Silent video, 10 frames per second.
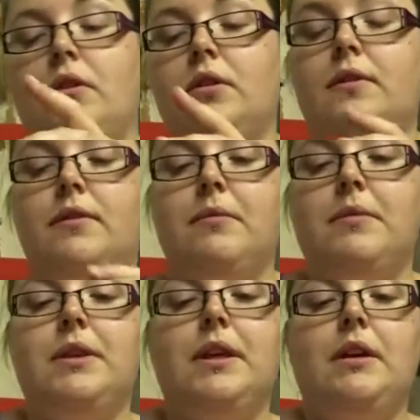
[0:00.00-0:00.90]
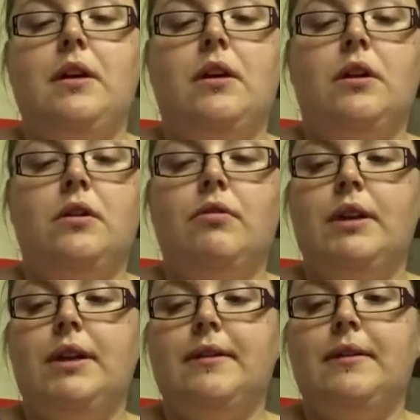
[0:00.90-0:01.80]
got some of the
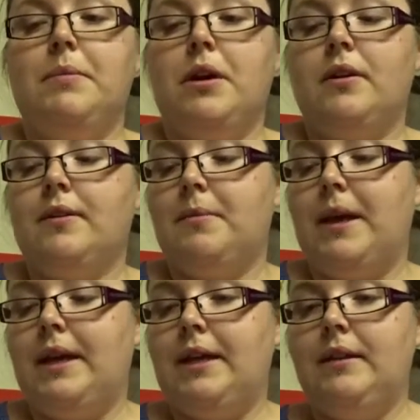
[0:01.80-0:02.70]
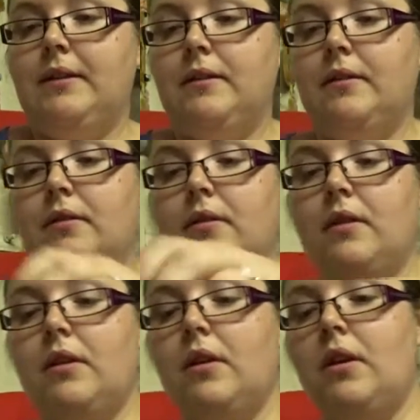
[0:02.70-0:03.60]
acrylic sparks paints,
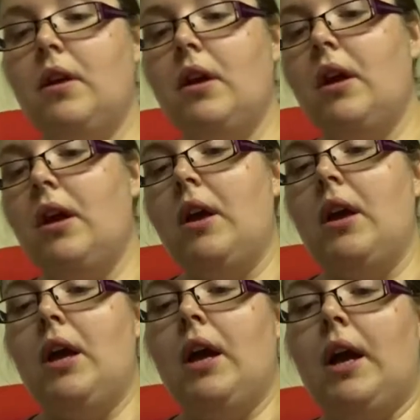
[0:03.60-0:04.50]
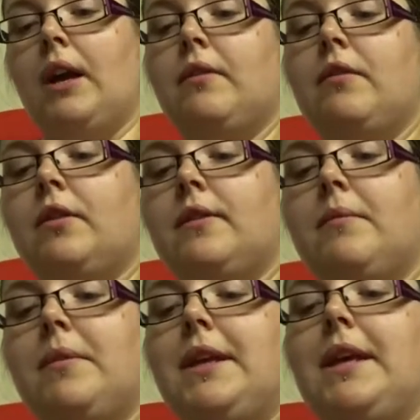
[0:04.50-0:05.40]
and I've got
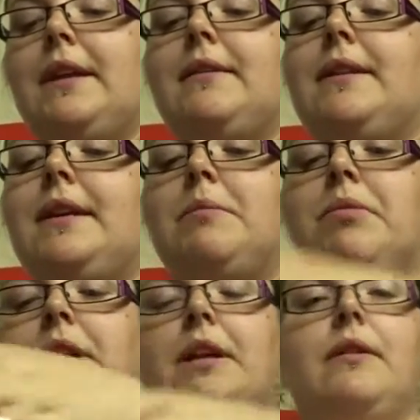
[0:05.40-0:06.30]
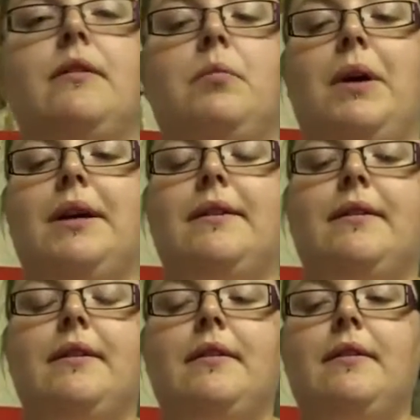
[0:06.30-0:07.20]
some of the antique brilliance
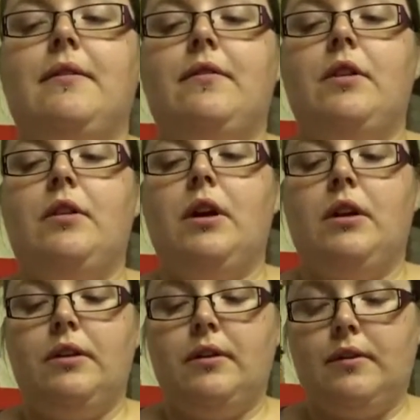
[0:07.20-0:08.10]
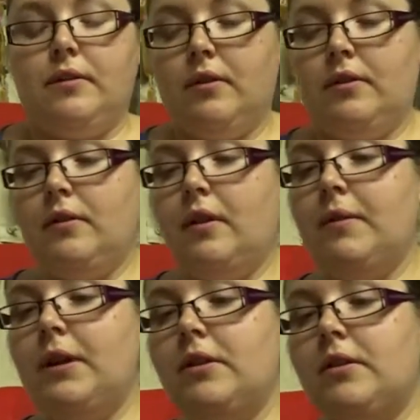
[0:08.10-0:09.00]
waxes in a few colours. So
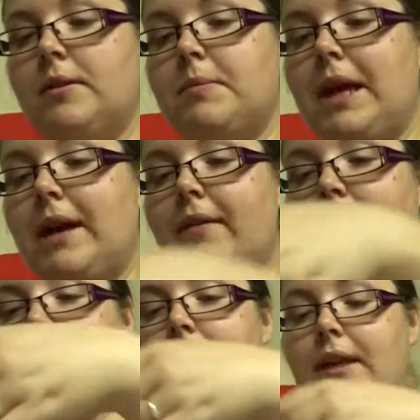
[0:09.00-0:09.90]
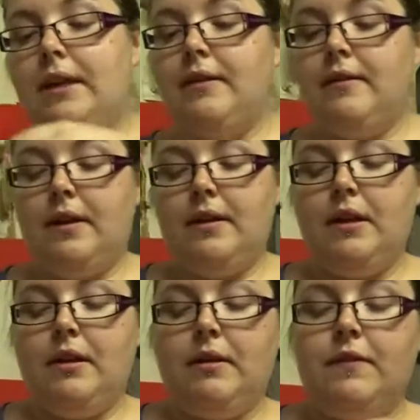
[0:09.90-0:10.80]
I'm going to just play around with these, and
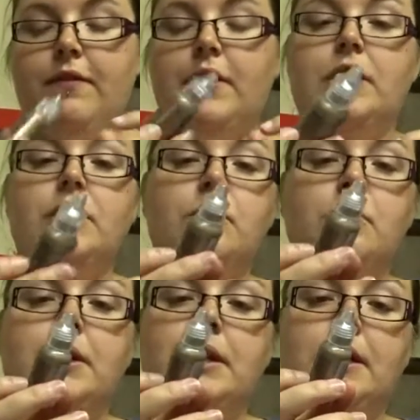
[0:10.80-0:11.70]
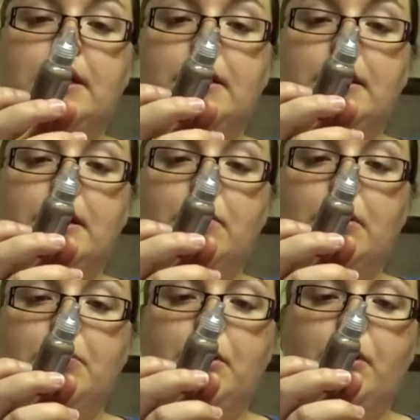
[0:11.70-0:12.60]
then I'm going to finish with the
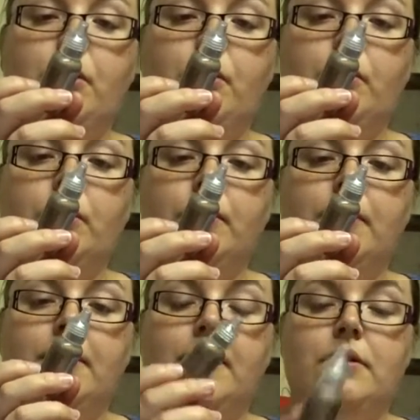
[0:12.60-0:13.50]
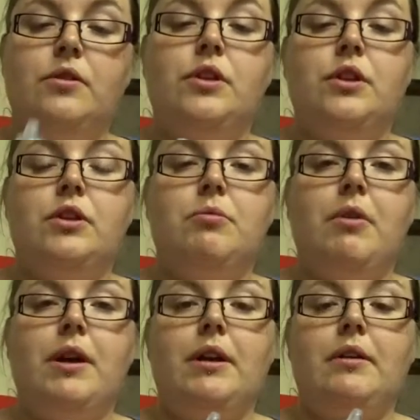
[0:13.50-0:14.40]
liquid pearls. This is
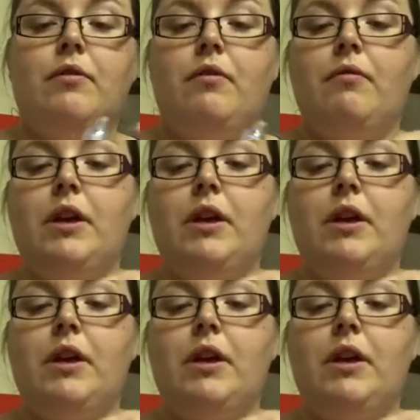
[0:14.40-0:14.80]
gingerbread from